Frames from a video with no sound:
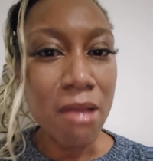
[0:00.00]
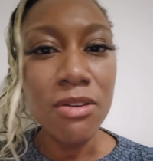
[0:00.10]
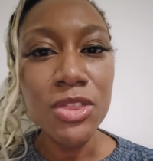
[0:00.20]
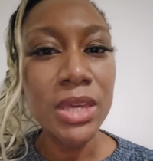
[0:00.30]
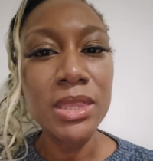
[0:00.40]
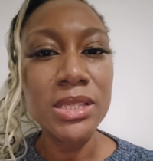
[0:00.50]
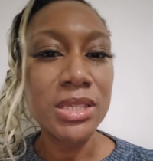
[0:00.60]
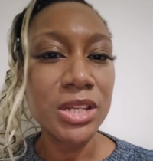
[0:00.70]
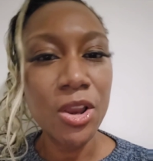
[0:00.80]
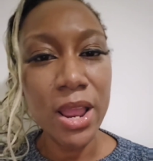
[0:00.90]
everything
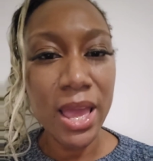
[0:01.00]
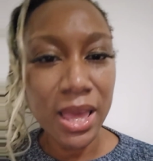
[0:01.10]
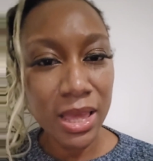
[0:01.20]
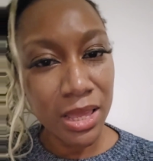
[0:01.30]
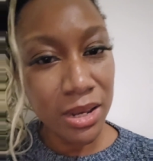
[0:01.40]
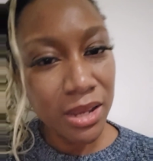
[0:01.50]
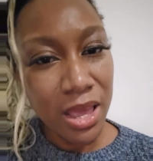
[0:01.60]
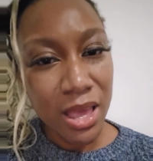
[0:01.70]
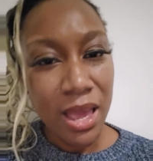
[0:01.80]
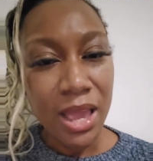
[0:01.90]
that's in your head
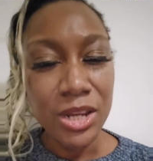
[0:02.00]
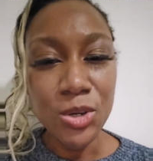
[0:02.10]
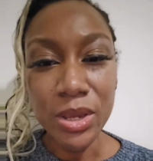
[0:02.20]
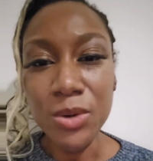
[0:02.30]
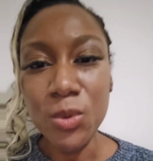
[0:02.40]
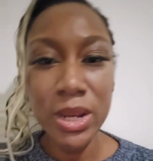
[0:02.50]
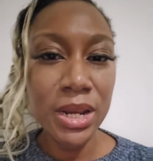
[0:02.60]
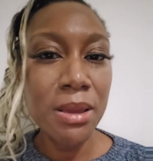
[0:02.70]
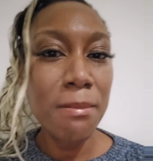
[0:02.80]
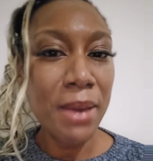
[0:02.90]
and you can read
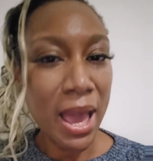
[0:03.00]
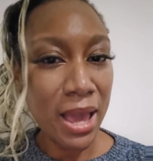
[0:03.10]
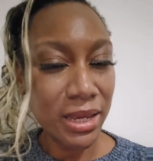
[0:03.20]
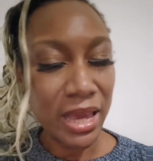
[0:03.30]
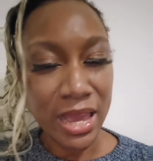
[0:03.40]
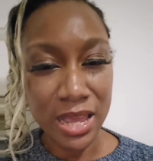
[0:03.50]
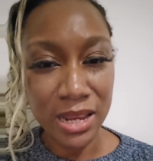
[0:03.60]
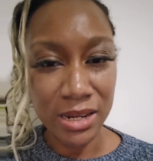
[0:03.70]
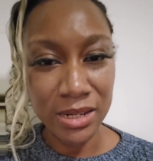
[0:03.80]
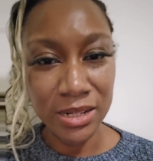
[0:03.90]
it back.
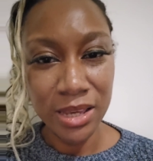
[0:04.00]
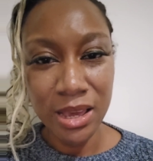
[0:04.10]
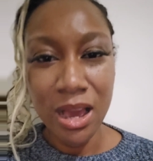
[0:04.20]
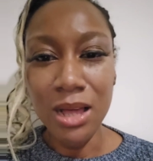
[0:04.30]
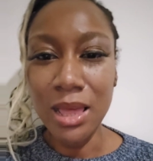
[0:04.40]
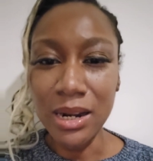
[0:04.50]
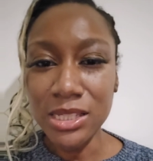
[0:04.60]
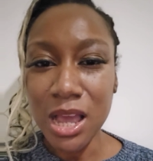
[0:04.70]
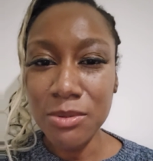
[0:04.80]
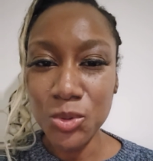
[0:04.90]
And a lot
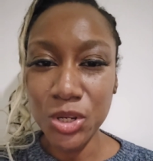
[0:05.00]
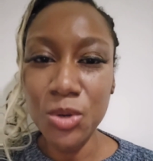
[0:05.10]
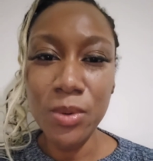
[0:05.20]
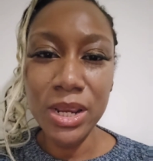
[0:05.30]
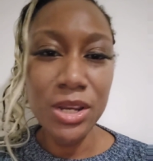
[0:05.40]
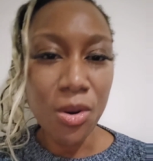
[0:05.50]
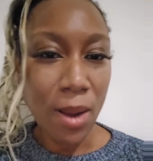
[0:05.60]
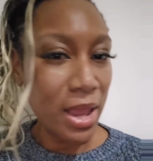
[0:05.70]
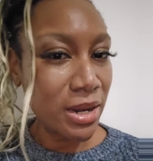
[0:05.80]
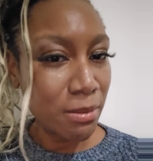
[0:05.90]
of times when you read your
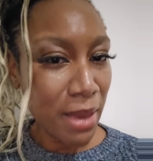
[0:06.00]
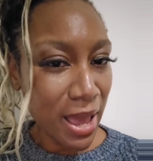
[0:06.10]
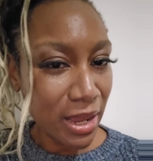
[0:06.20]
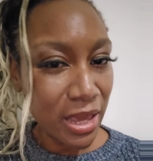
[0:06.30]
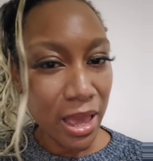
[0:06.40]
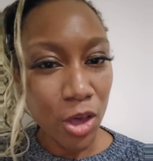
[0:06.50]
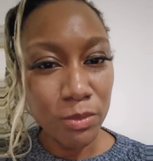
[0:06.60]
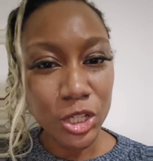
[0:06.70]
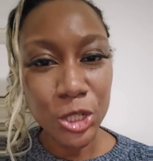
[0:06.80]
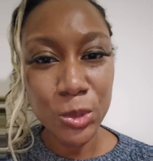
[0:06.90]
writing back, it
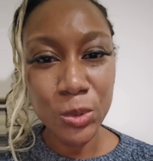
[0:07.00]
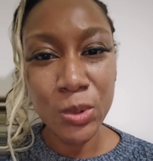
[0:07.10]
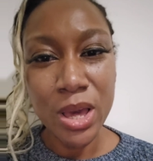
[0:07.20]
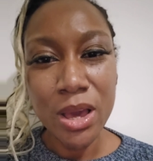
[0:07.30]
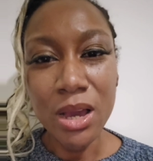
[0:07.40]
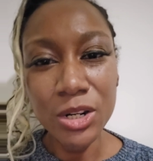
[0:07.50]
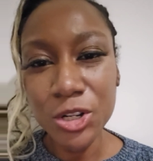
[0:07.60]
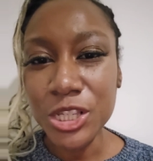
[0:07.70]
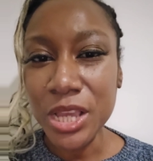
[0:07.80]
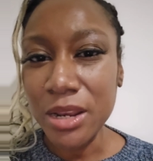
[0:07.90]
helps you
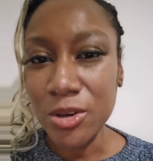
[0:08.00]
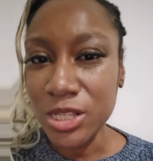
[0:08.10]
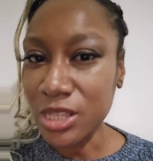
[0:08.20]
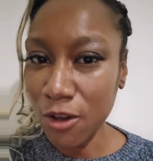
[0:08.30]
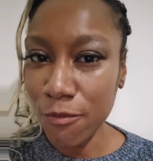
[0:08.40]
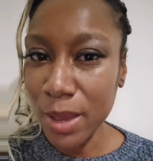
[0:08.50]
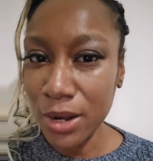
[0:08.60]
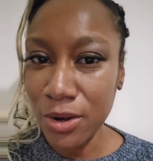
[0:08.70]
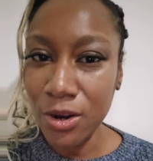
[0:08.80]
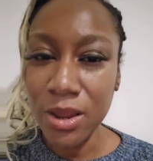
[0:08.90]
understand yourself
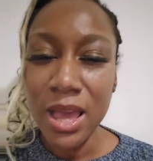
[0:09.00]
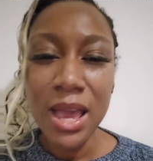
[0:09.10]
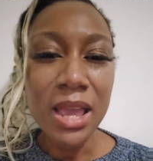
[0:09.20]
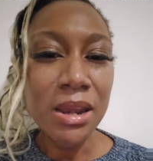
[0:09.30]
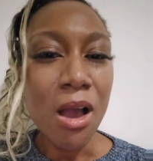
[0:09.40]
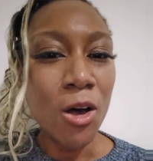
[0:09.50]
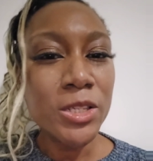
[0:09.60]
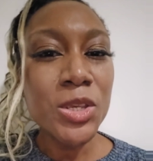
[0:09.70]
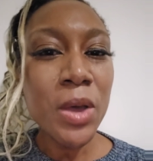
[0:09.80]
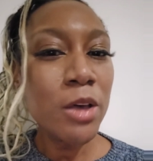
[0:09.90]
better. And it
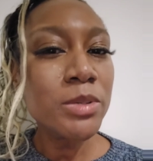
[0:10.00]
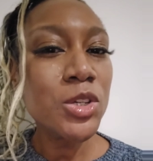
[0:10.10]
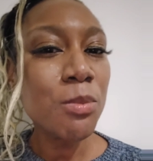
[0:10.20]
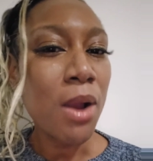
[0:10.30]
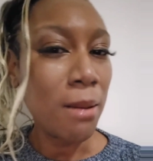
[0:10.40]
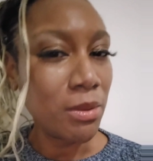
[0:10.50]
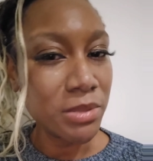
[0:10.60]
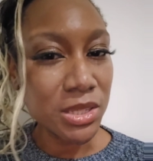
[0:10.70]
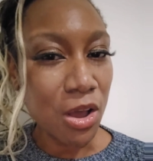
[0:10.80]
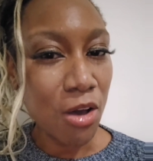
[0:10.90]
also helps you problem
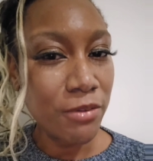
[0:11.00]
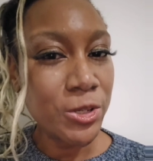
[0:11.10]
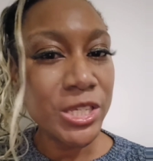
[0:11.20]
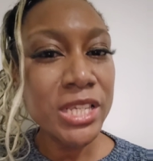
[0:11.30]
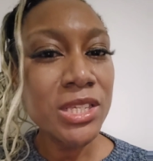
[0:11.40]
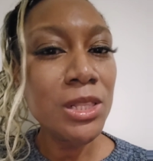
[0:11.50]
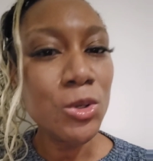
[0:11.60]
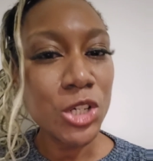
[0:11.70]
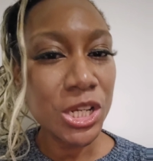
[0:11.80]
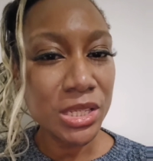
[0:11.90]
solve. You see
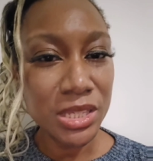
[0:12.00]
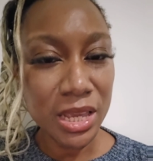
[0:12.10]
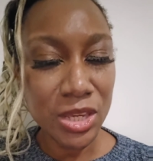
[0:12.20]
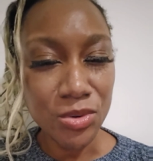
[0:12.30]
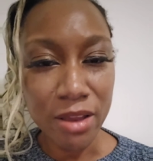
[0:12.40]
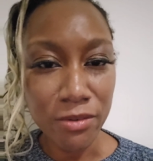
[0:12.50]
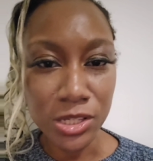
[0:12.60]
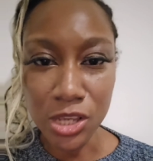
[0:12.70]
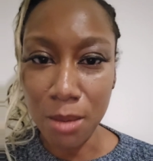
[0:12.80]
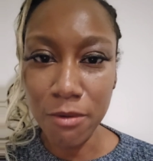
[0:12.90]
solutions that you never
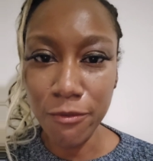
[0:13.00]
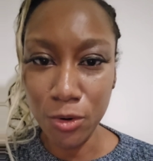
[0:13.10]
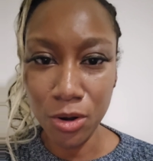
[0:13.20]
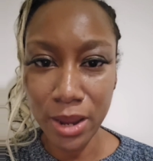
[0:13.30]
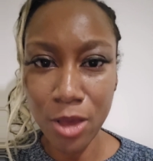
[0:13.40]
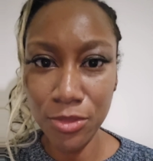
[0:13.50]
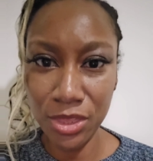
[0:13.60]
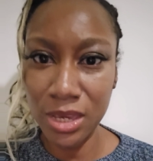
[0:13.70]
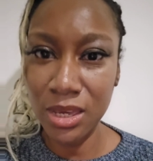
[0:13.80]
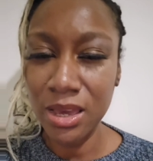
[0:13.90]
saw before,
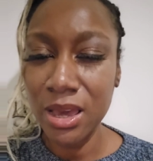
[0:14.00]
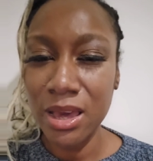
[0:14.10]
healthy,